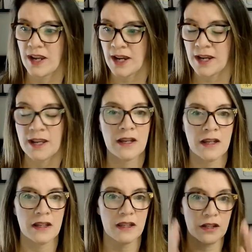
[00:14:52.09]
a
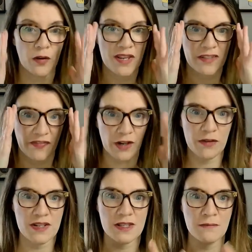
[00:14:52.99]

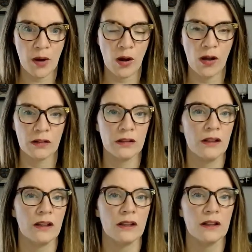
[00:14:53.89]
very small